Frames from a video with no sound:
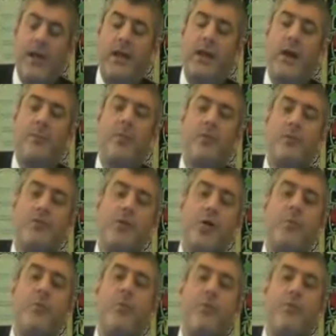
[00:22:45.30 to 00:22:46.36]
En
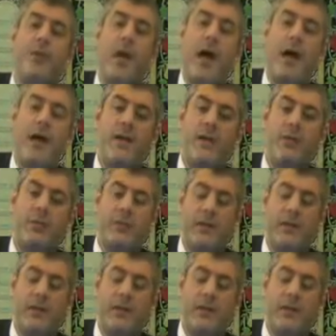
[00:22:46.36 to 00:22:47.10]
apotropus la'arayot.